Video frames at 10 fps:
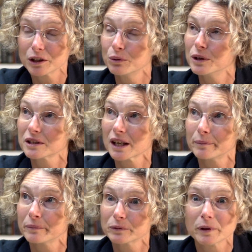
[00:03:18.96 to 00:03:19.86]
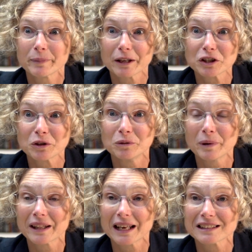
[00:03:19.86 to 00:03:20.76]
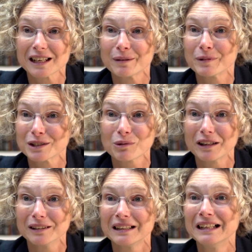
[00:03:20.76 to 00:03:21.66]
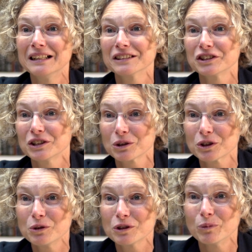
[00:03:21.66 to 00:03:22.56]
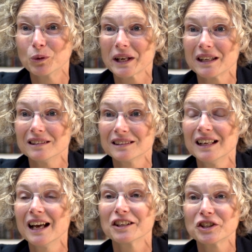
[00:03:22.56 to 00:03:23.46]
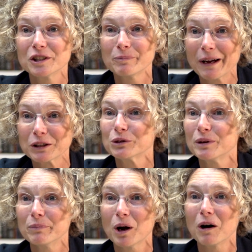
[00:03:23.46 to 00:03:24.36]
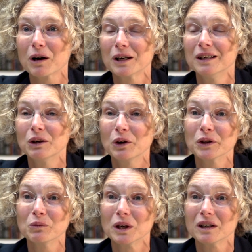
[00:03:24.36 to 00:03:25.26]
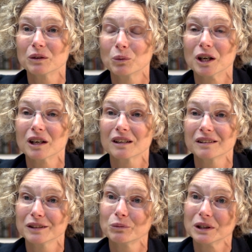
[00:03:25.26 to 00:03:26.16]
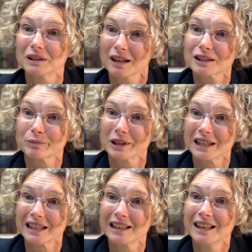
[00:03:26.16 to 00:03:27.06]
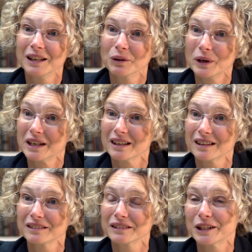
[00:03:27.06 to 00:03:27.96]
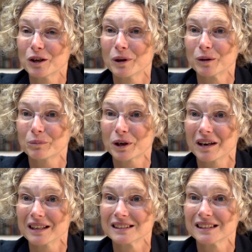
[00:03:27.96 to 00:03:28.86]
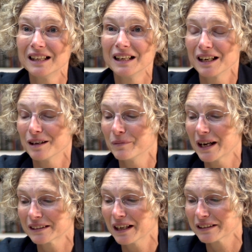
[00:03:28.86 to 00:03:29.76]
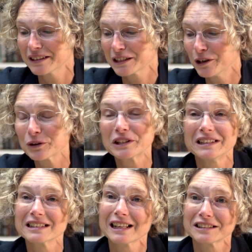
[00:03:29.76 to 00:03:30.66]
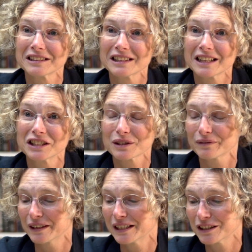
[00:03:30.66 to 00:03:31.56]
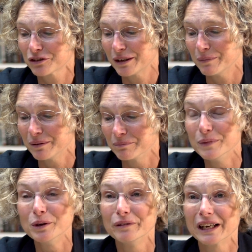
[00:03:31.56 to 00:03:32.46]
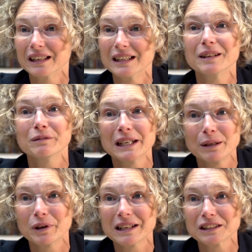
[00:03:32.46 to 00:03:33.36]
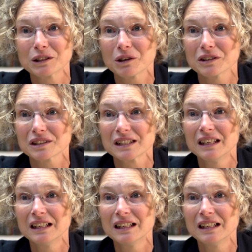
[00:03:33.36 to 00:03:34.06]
who was about two by that time as well. So she's got two small kids, and she's about to embark on the work that will ultimately win her the Nobel Prize. There's a lot in this letter that I just find extremely moving, and it really brings across